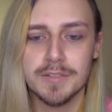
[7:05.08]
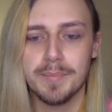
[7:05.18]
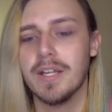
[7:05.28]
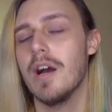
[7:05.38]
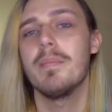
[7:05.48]

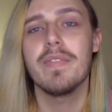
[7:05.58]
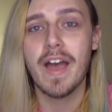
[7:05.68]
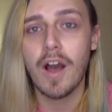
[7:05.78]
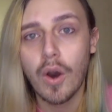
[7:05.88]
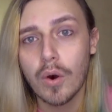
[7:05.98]
become their
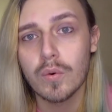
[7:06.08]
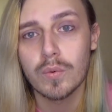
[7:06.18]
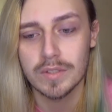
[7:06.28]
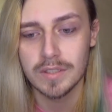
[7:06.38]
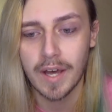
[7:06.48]
whole
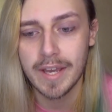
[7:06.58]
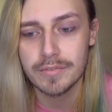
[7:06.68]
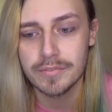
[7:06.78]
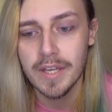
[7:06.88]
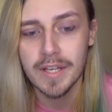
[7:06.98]

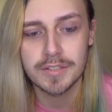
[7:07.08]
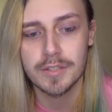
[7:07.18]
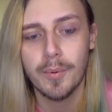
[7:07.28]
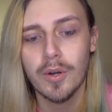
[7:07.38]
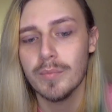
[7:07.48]
life, to the
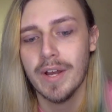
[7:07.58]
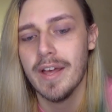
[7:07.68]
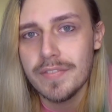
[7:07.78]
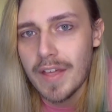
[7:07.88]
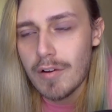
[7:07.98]
point
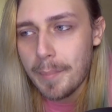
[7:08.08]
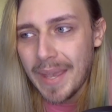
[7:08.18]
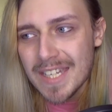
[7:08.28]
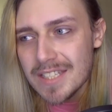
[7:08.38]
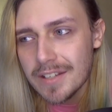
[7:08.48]
where their
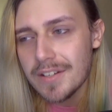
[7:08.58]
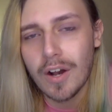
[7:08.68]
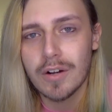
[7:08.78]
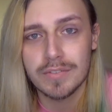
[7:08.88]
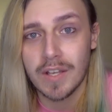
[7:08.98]
opinion
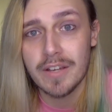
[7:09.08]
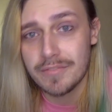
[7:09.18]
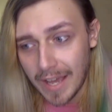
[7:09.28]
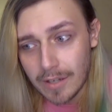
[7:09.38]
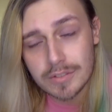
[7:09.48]
of life
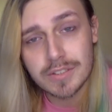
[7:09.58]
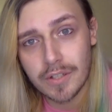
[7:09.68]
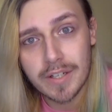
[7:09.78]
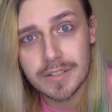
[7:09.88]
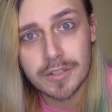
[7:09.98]

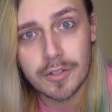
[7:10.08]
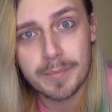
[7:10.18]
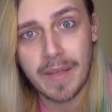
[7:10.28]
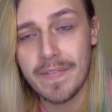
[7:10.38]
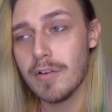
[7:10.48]
outside the group
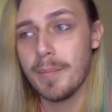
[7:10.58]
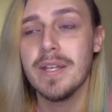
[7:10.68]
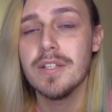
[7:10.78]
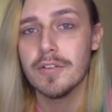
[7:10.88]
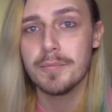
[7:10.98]
and their
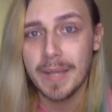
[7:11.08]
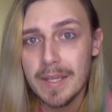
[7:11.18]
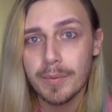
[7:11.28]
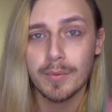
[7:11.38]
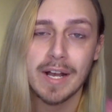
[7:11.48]
opinion of
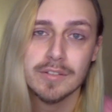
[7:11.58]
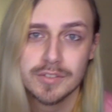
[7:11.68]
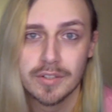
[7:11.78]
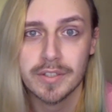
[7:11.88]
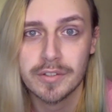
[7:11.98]
people
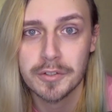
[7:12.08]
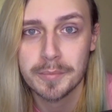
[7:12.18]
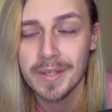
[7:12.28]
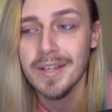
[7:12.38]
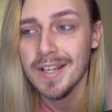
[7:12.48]
outside the group
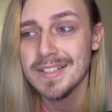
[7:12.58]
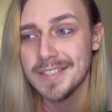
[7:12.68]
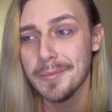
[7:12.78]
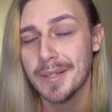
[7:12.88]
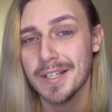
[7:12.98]
is
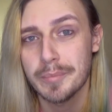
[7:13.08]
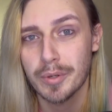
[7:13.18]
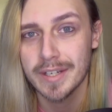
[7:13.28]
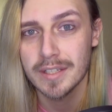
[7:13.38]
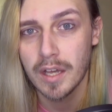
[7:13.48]
typically
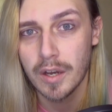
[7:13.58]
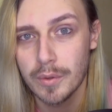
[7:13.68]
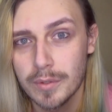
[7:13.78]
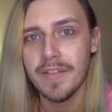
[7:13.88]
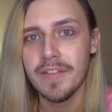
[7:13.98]
pretty low.
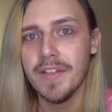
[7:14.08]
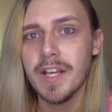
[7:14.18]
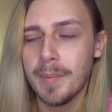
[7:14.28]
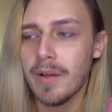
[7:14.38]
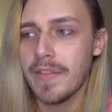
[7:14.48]
They think
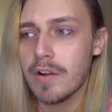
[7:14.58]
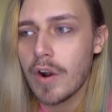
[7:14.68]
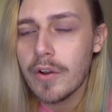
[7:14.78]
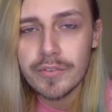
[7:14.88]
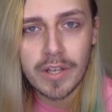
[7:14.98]
about their
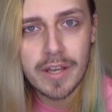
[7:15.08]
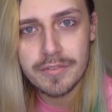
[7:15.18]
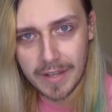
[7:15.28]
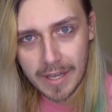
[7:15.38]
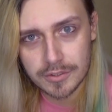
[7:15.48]
own life
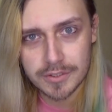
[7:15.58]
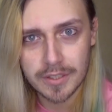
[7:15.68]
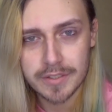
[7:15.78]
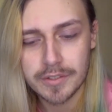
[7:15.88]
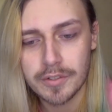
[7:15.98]

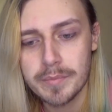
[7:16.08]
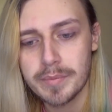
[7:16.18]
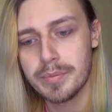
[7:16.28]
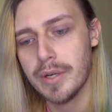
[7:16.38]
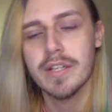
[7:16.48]
outside the
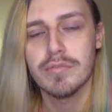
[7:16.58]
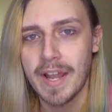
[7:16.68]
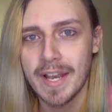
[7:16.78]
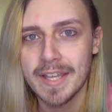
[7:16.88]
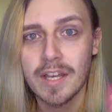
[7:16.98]
group pretty
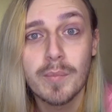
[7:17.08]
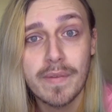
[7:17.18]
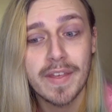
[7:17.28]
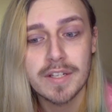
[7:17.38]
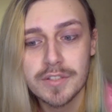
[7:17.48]
rarely, and when
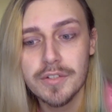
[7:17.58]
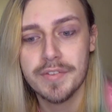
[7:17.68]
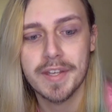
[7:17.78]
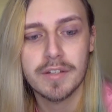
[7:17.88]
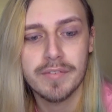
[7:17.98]
they do
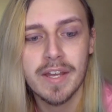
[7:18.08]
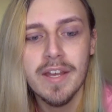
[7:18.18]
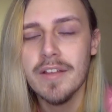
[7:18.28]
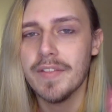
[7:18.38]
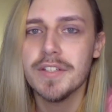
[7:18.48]
think of it,
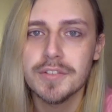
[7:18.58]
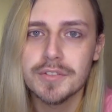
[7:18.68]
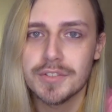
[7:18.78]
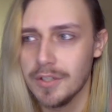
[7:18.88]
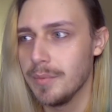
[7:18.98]
they do so